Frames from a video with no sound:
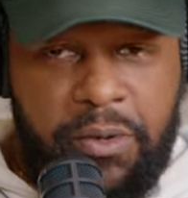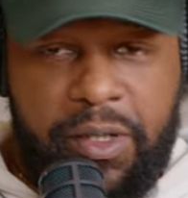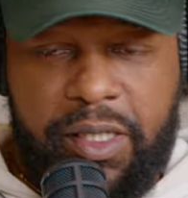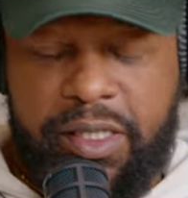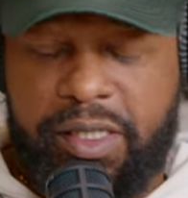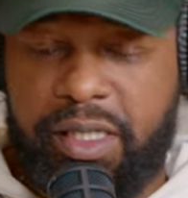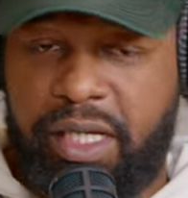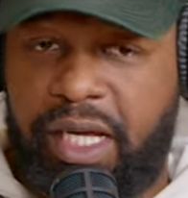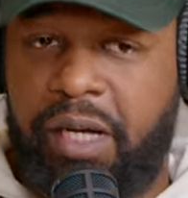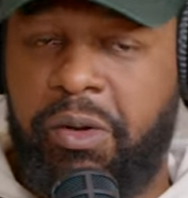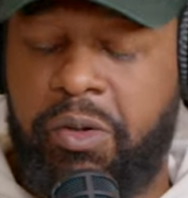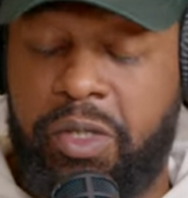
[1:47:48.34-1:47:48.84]

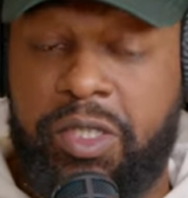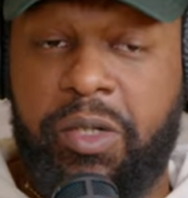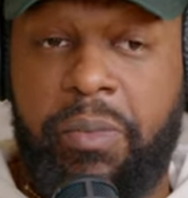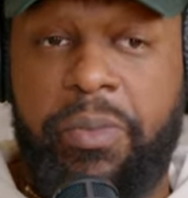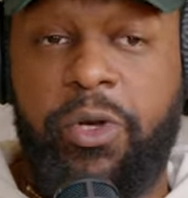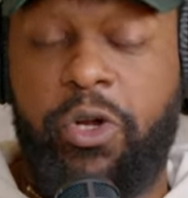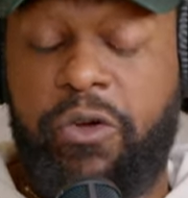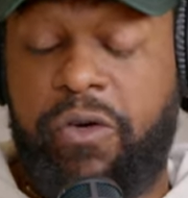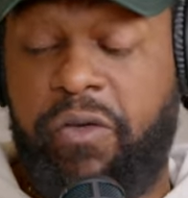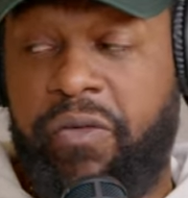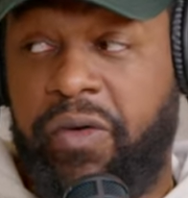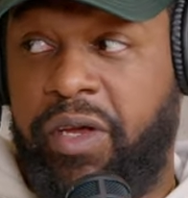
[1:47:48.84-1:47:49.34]
was a
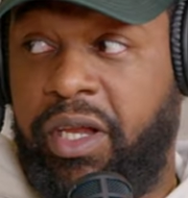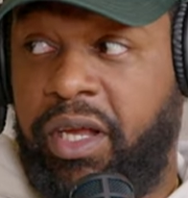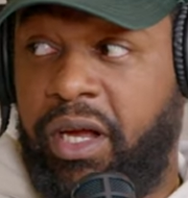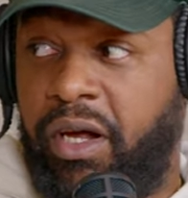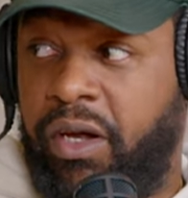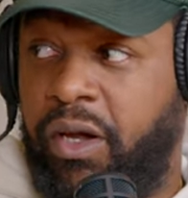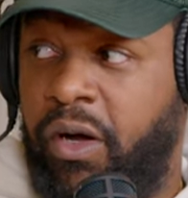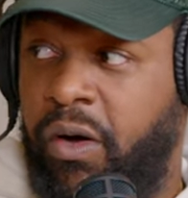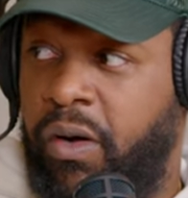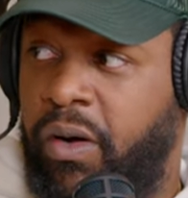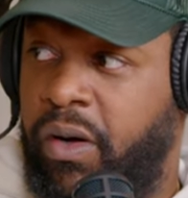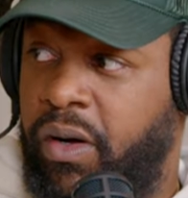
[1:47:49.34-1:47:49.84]
beautiful
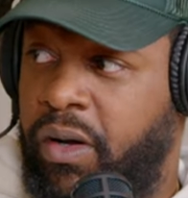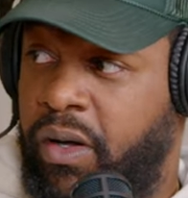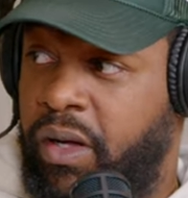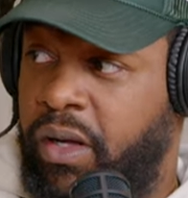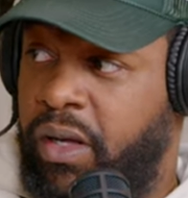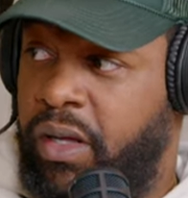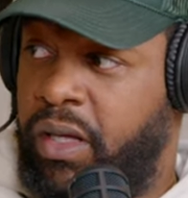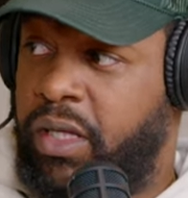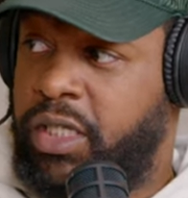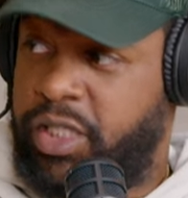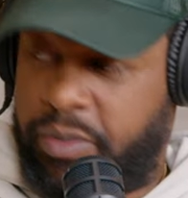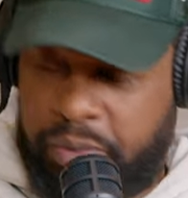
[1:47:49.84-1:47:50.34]
video though.
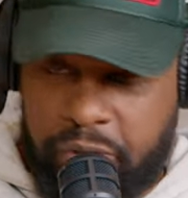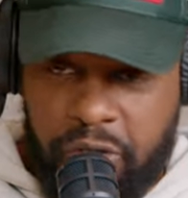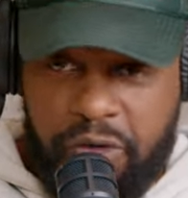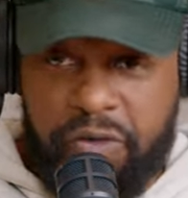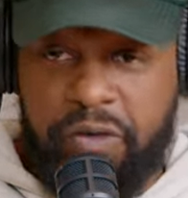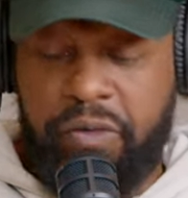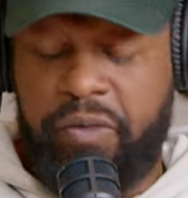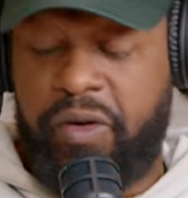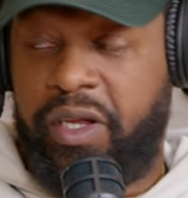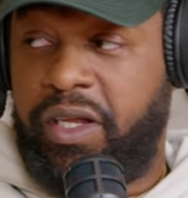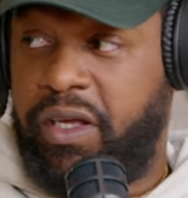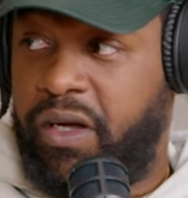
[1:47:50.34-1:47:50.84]
It's a
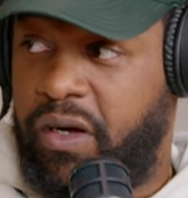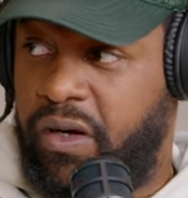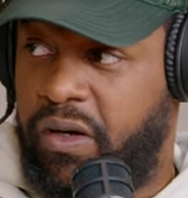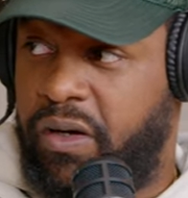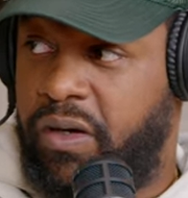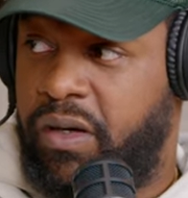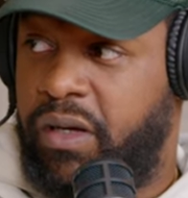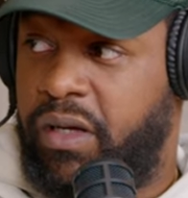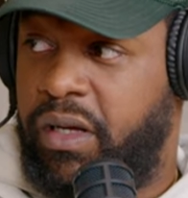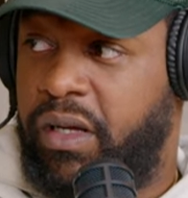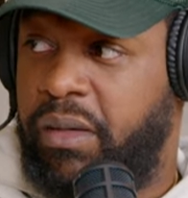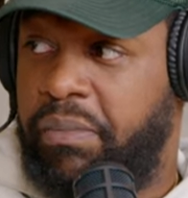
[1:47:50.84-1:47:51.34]
beautiful video.
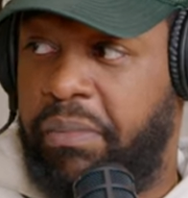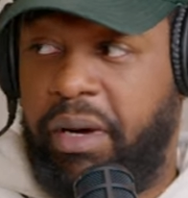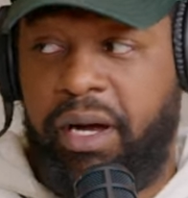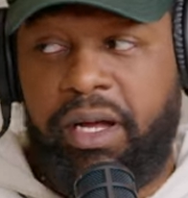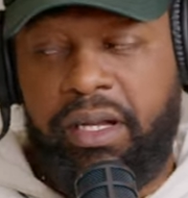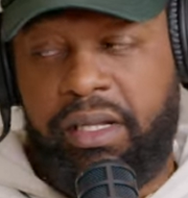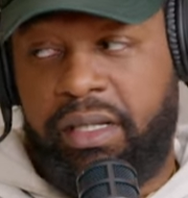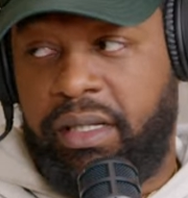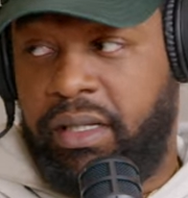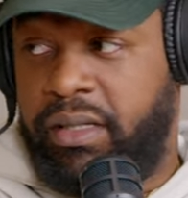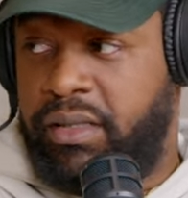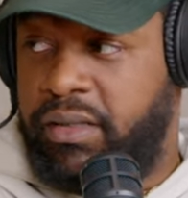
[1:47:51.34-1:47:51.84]

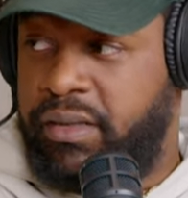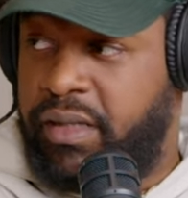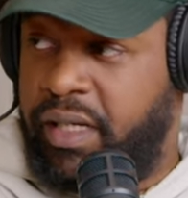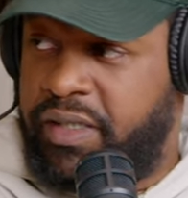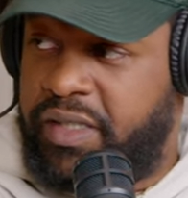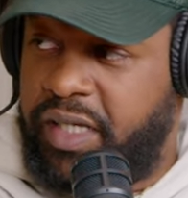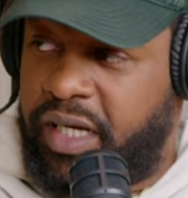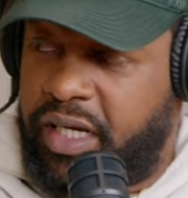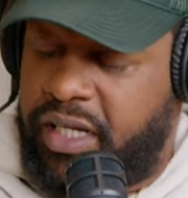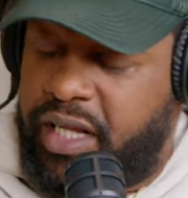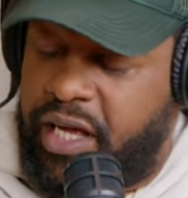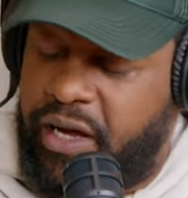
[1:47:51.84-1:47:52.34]
But they
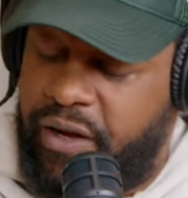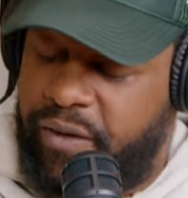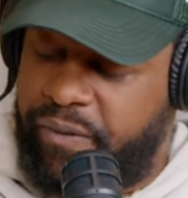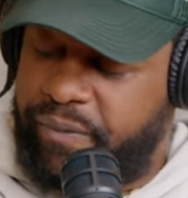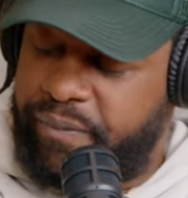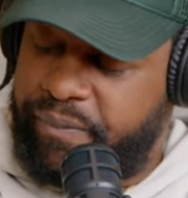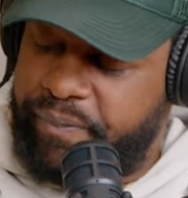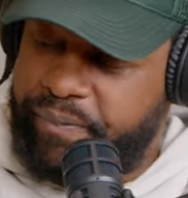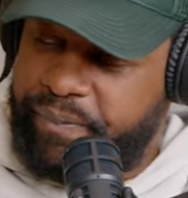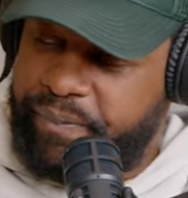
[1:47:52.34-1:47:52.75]
took it down.